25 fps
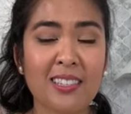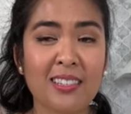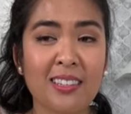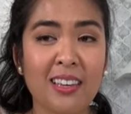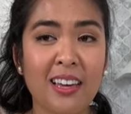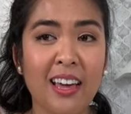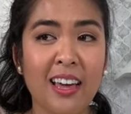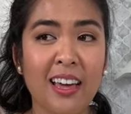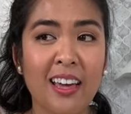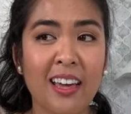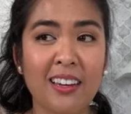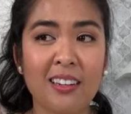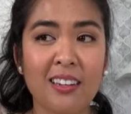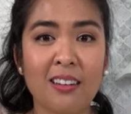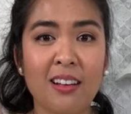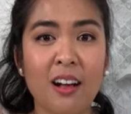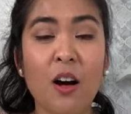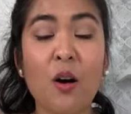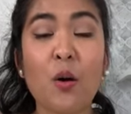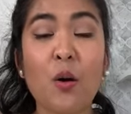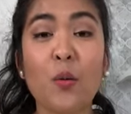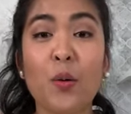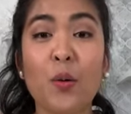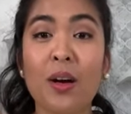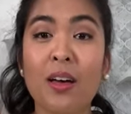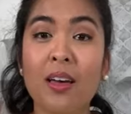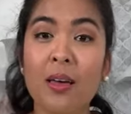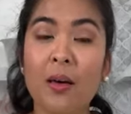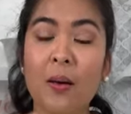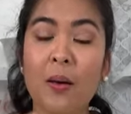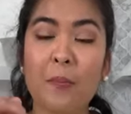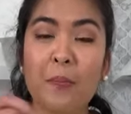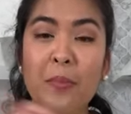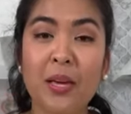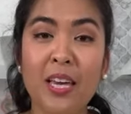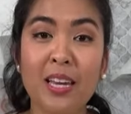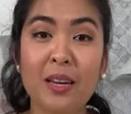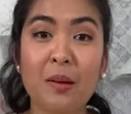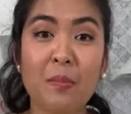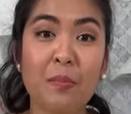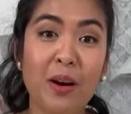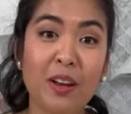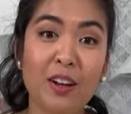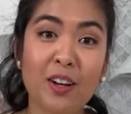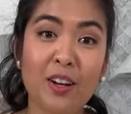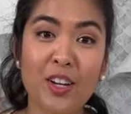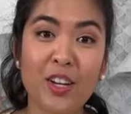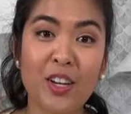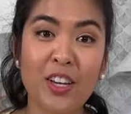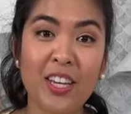And oh, peanut
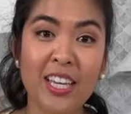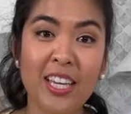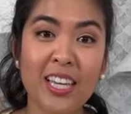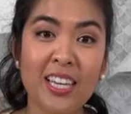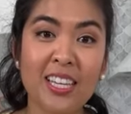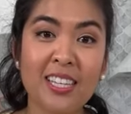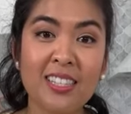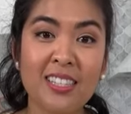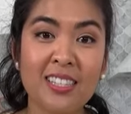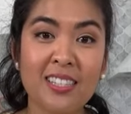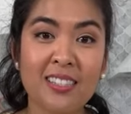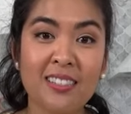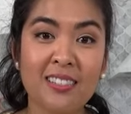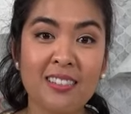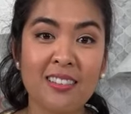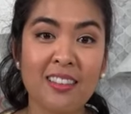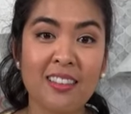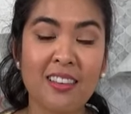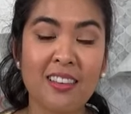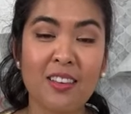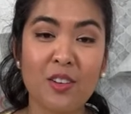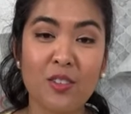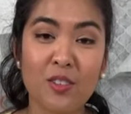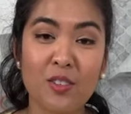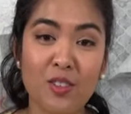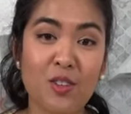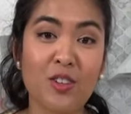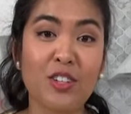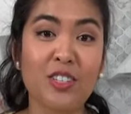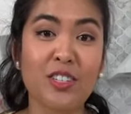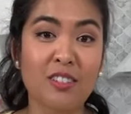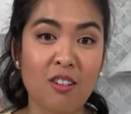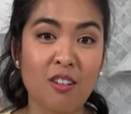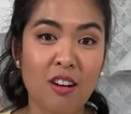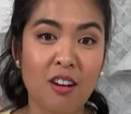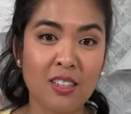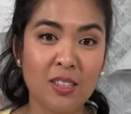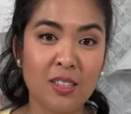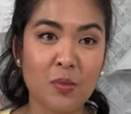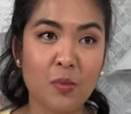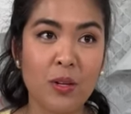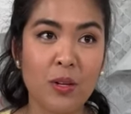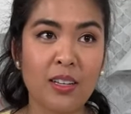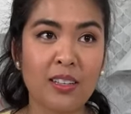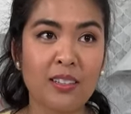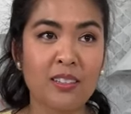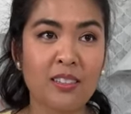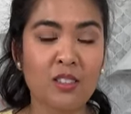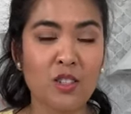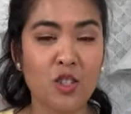butter cookies, those crisscross
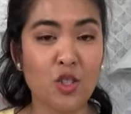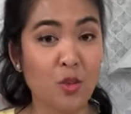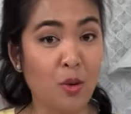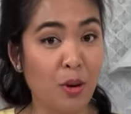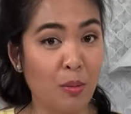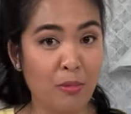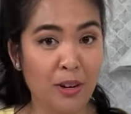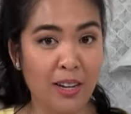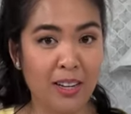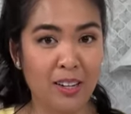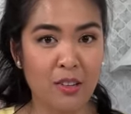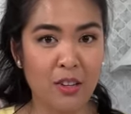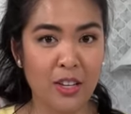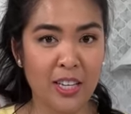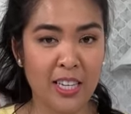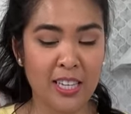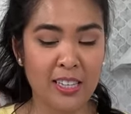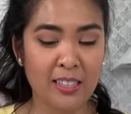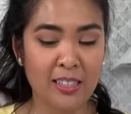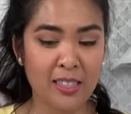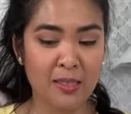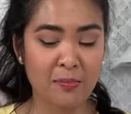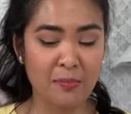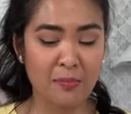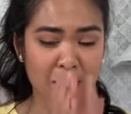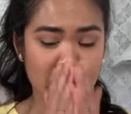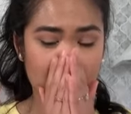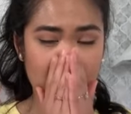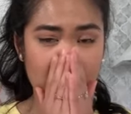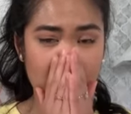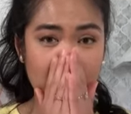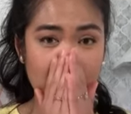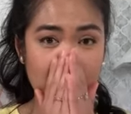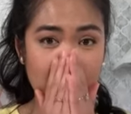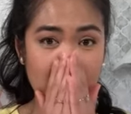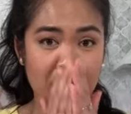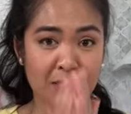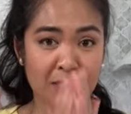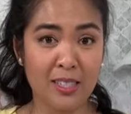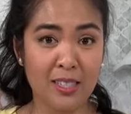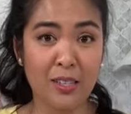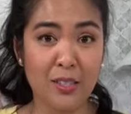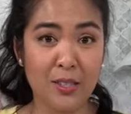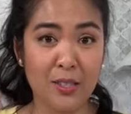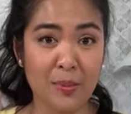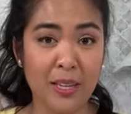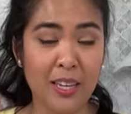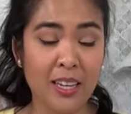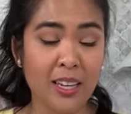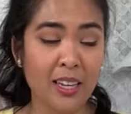ones, shortbread cookies,
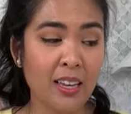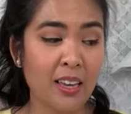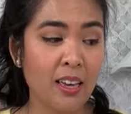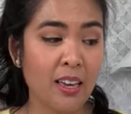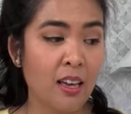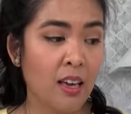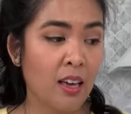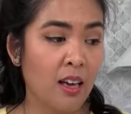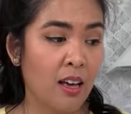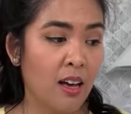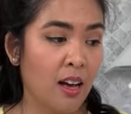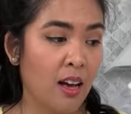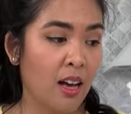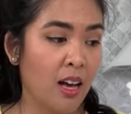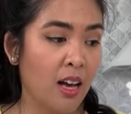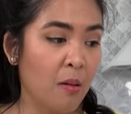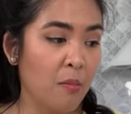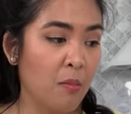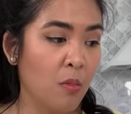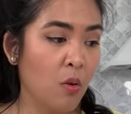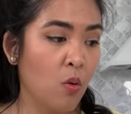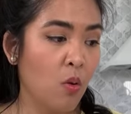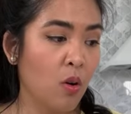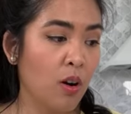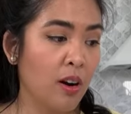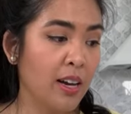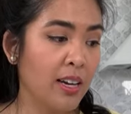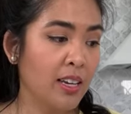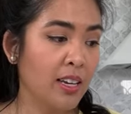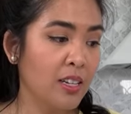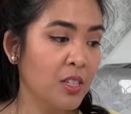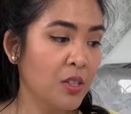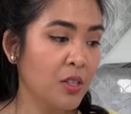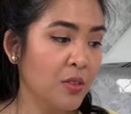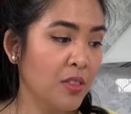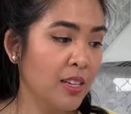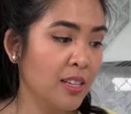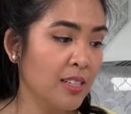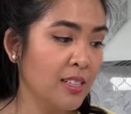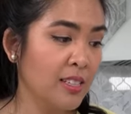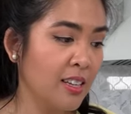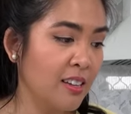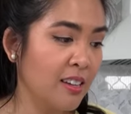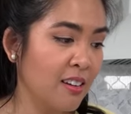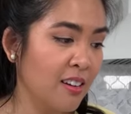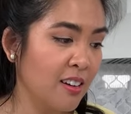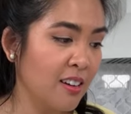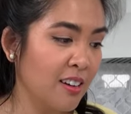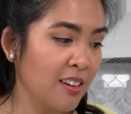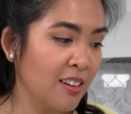excuse me. Or I could do things that
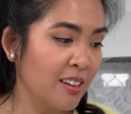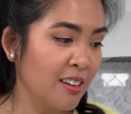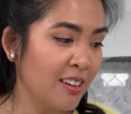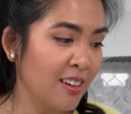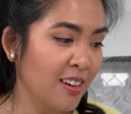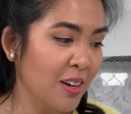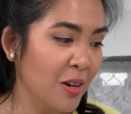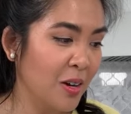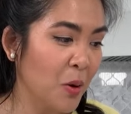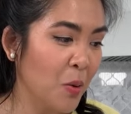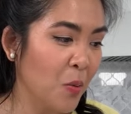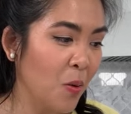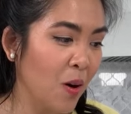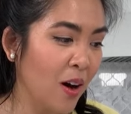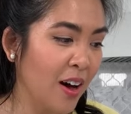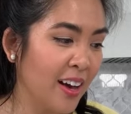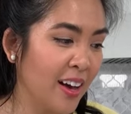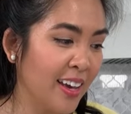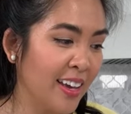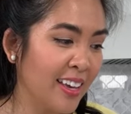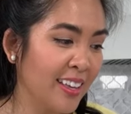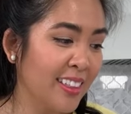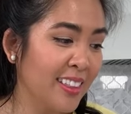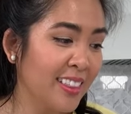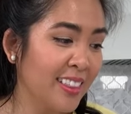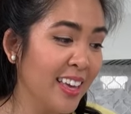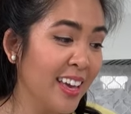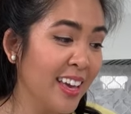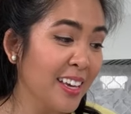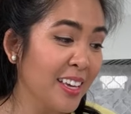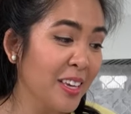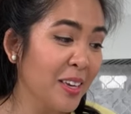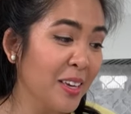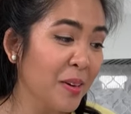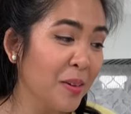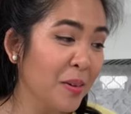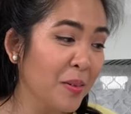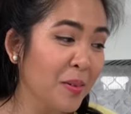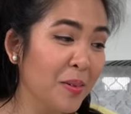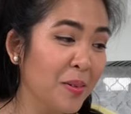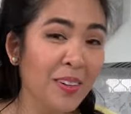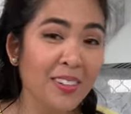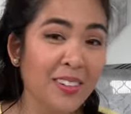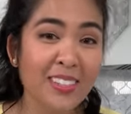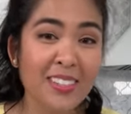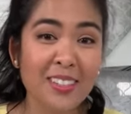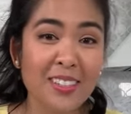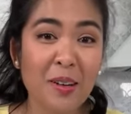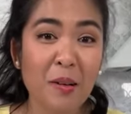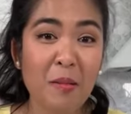are kawaii. Thank you
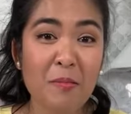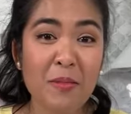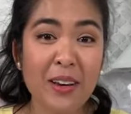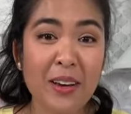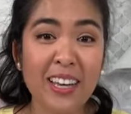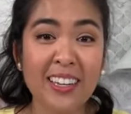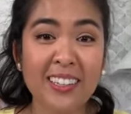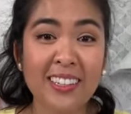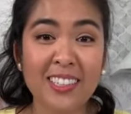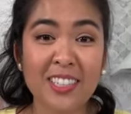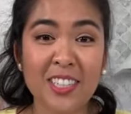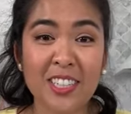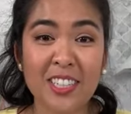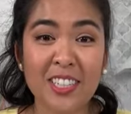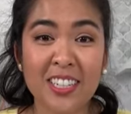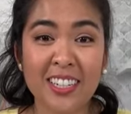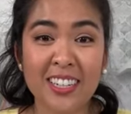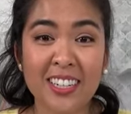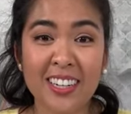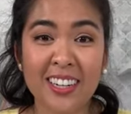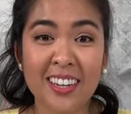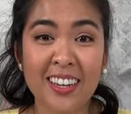so much.